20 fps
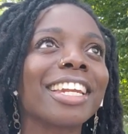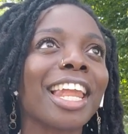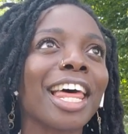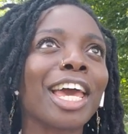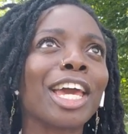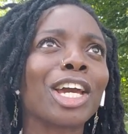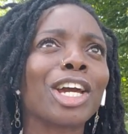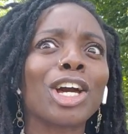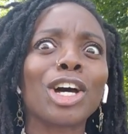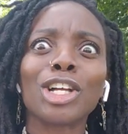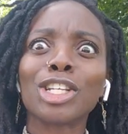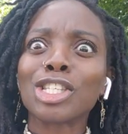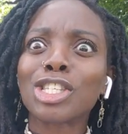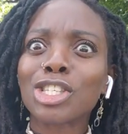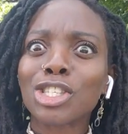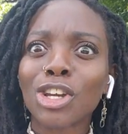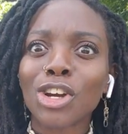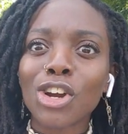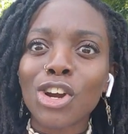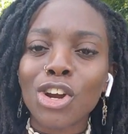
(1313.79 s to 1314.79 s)
like,
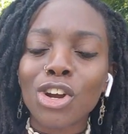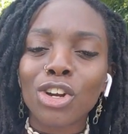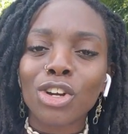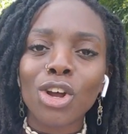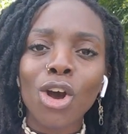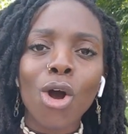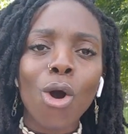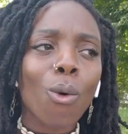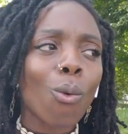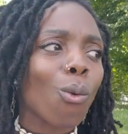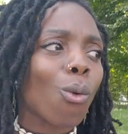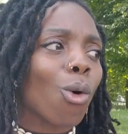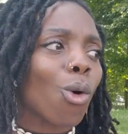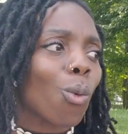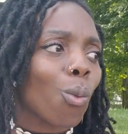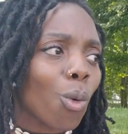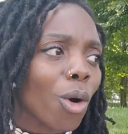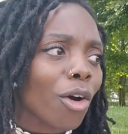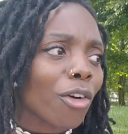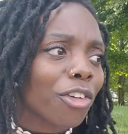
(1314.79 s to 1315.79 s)
concern or
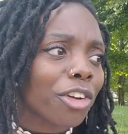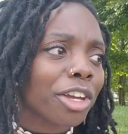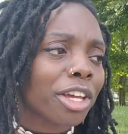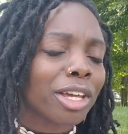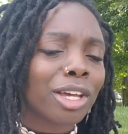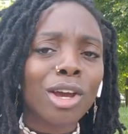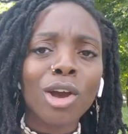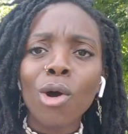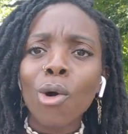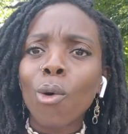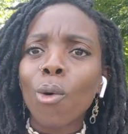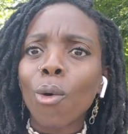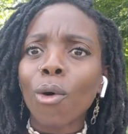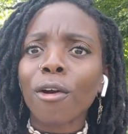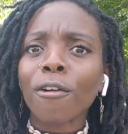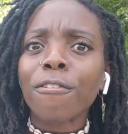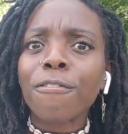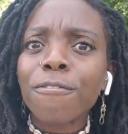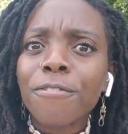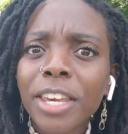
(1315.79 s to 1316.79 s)
worry
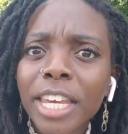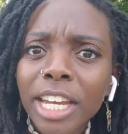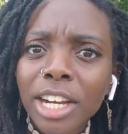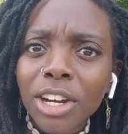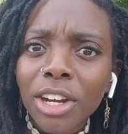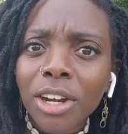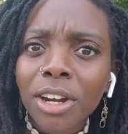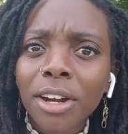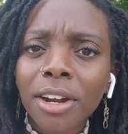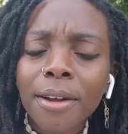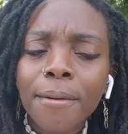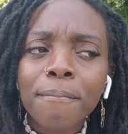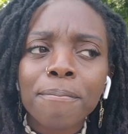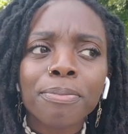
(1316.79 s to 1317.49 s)
or fear,